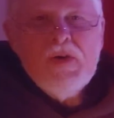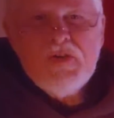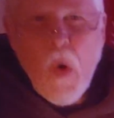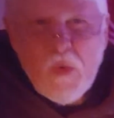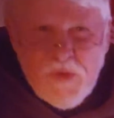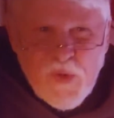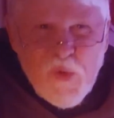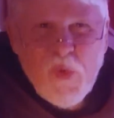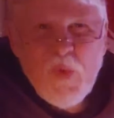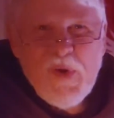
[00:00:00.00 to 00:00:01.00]
So
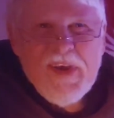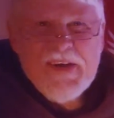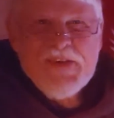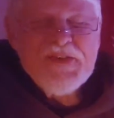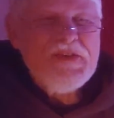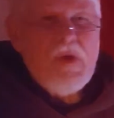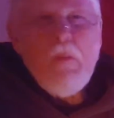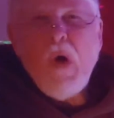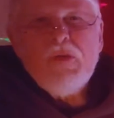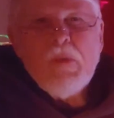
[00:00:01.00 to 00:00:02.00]
too is the
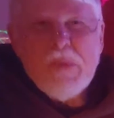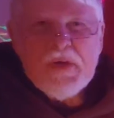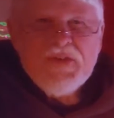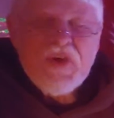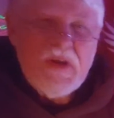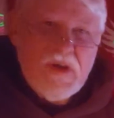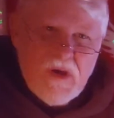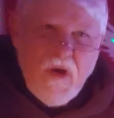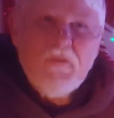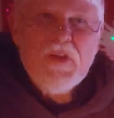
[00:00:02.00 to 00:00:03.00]

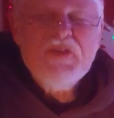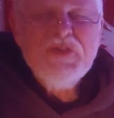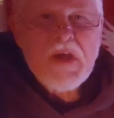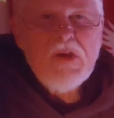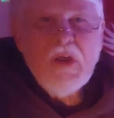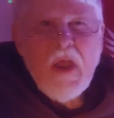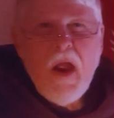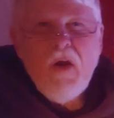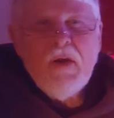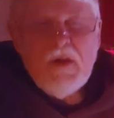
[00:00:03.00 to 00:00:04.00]
multiplicity of the
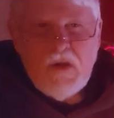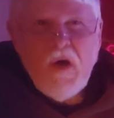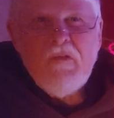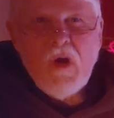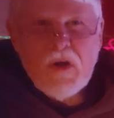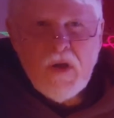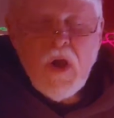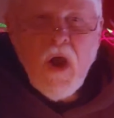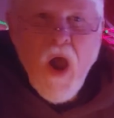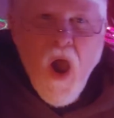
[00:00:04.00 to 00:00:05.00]
singularity of our,
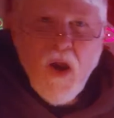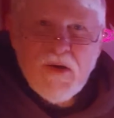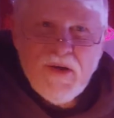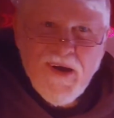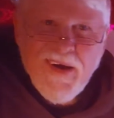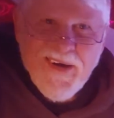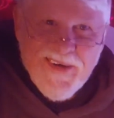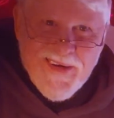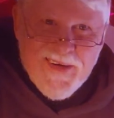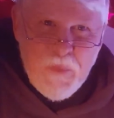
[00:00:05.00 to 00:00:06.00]
our uh,
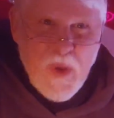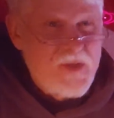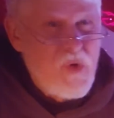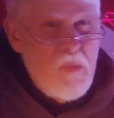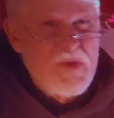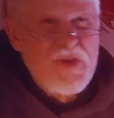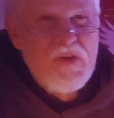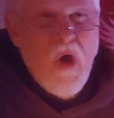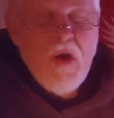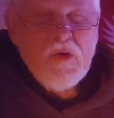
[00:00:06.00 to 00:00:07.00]
well, it's almost
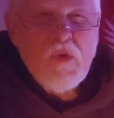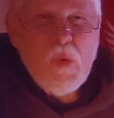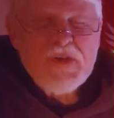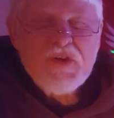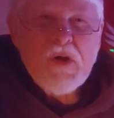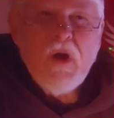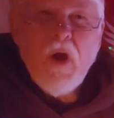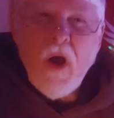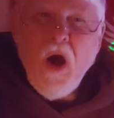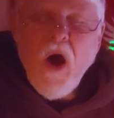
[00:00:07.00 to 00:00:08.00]
a tongue twister,
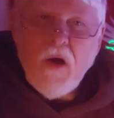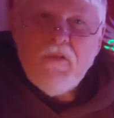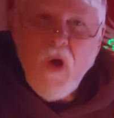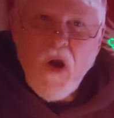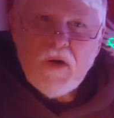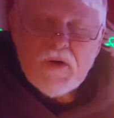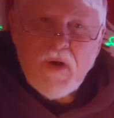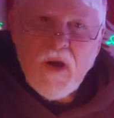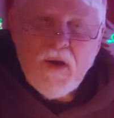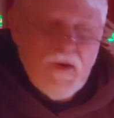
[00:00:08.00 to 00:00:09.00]
of our
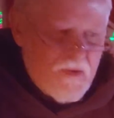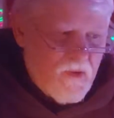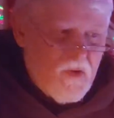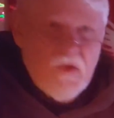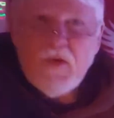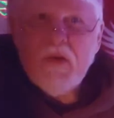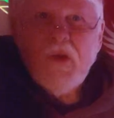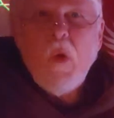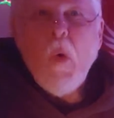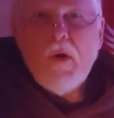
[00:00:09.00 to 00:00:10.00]
uh,
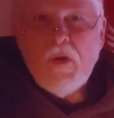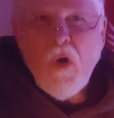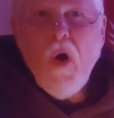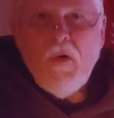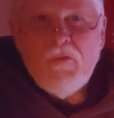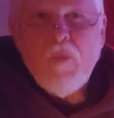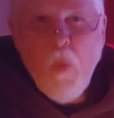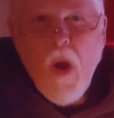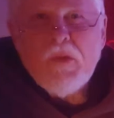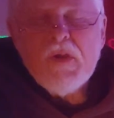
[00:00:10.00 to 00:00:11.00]
Lord of
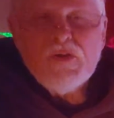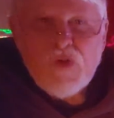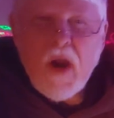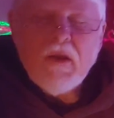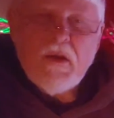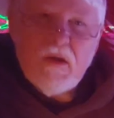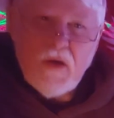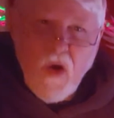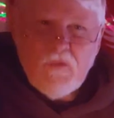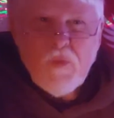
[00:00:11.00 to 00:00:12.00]
one, the Trinity
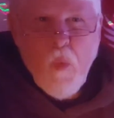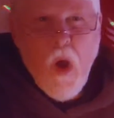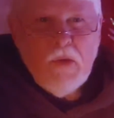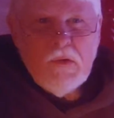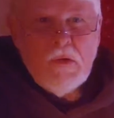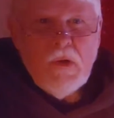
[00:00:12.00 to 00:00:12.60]
of one.